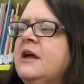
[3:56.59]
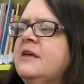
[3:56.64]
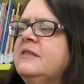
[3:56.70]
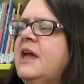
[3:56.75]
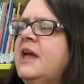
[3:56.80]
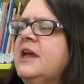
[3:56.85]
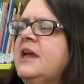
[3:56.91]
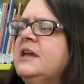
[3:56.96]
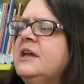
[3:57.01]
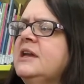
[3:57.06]

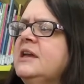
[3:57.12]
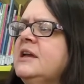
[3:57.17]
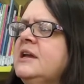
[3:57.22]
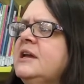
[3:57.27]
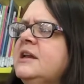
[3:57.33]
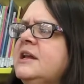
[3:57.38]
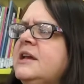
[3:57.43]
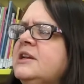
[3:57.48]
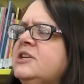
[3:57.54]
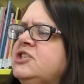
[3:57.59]
They
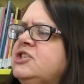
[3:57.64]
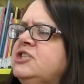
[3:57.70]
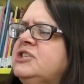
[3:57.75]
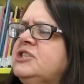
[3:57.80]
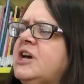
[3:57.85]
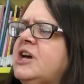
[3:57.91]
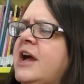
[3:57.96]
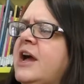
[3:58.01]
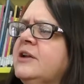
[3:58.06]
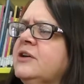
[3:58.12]
heed each
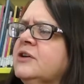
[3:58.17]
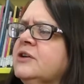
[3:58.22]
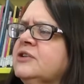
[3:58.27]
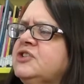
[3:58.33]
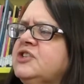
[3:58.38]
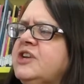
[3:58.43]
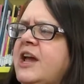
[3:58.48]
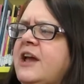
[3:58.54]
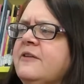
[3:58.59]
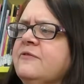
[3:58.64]

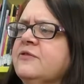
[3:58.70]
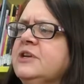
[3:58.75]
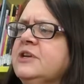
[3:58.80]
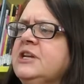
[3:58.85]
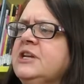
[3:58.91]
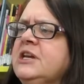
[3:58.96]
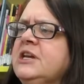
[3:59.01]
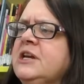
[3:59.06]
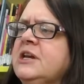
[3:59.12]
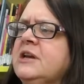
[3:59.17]
diner's every
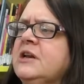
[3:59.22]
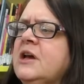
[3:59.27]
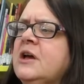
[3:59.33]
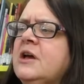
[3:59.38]
need,